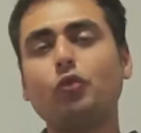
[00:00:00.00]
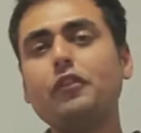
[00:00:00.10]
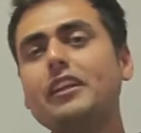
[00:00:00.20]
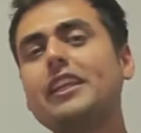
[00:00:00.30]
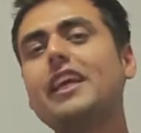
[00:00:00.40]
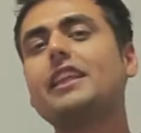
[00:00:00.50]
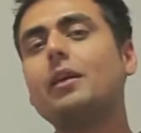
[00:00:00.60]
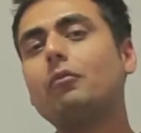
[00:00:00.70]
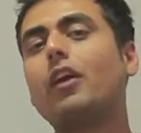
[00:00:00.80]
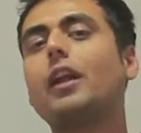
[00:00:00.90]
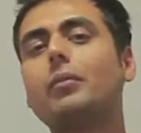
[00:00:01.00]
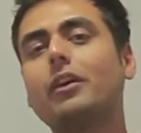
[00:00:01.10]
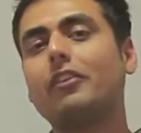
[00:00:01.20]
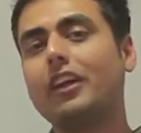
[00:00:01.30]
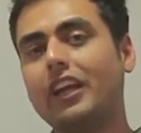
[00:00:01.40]
So we will take them one
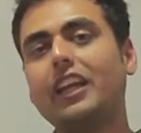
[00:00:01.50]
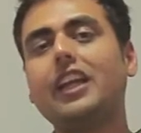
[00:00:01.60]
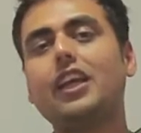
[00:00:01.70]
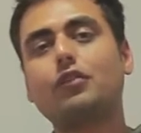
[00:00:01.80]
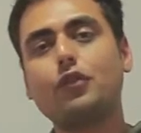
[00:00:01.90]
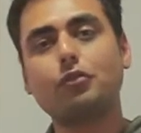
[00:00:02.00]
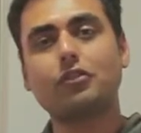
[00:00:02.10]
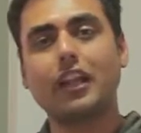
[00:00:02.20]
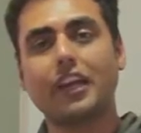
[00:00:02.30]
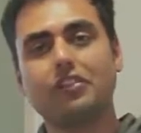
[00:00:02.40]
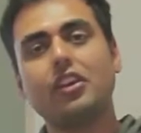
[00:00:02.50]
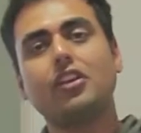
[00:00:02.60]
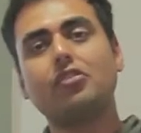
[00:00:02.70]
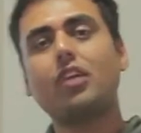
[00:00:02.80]
by one in next few slides,